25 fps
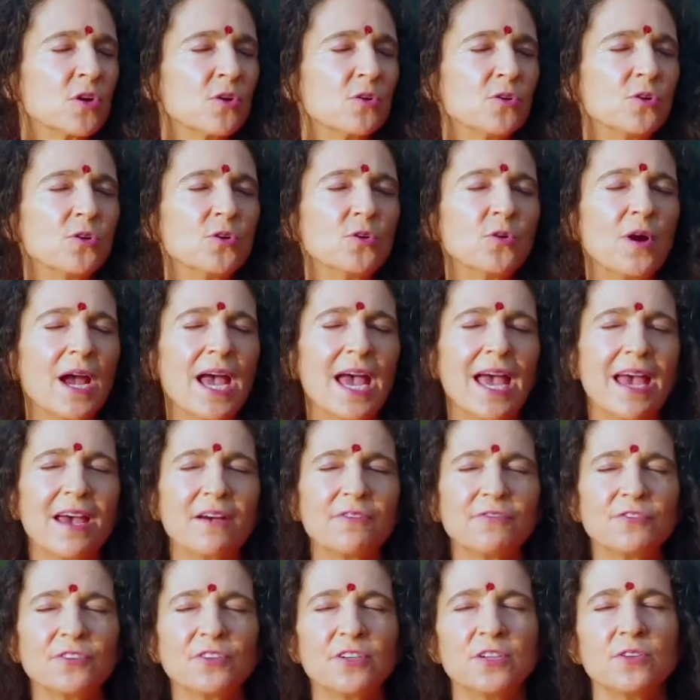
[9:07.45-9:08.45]

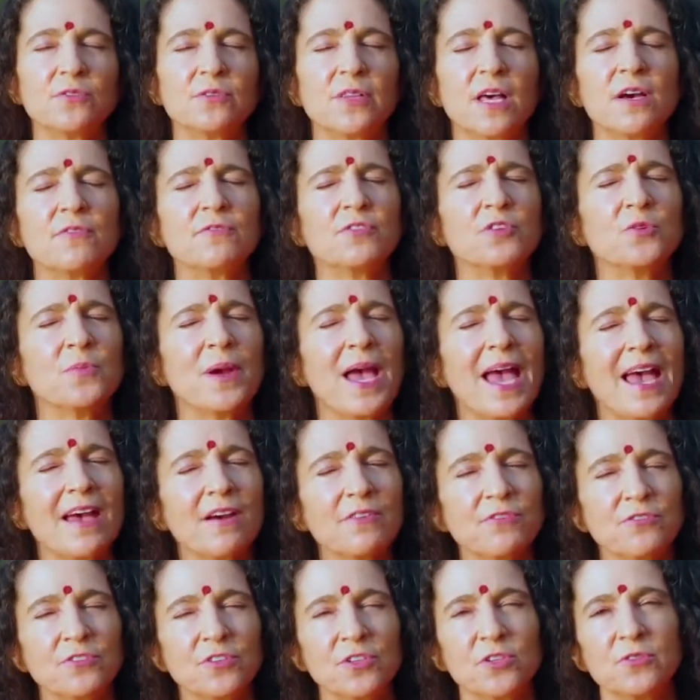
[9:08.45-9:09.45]
whoever you love,
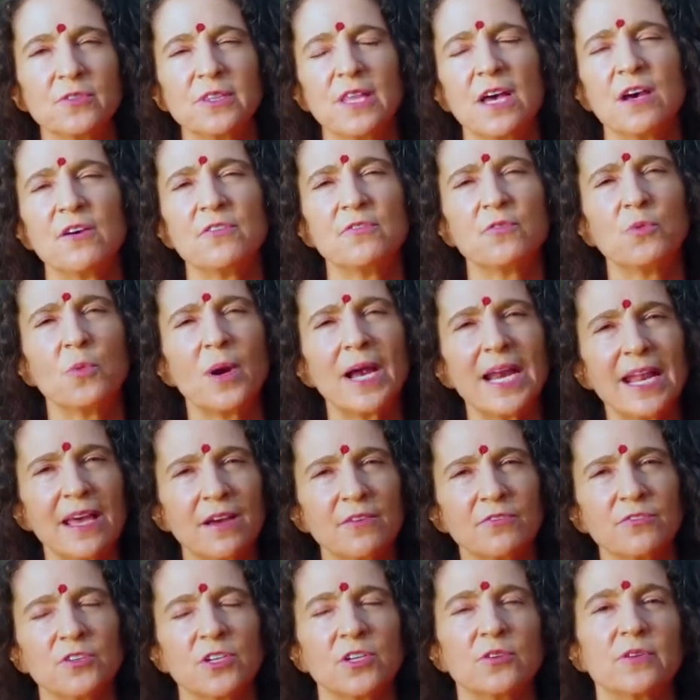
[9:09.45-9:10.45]
whomever you love,
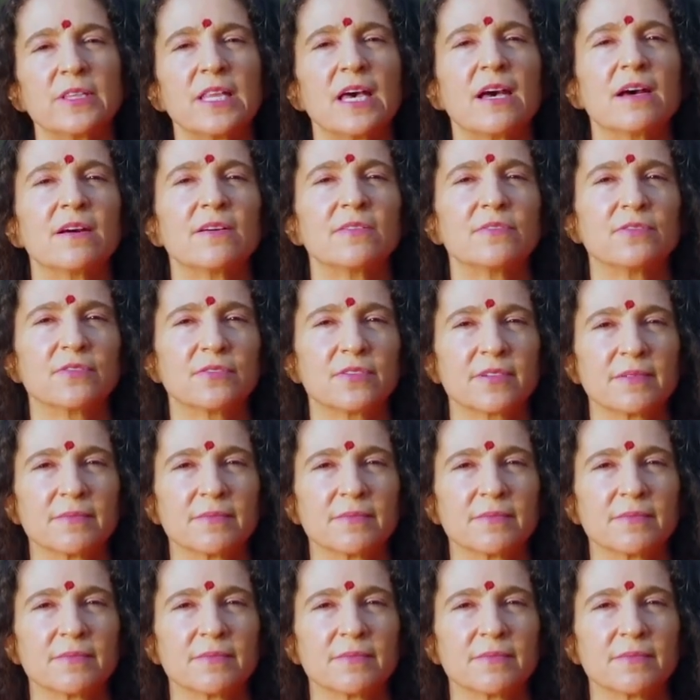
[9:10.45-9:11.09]
whatever you love,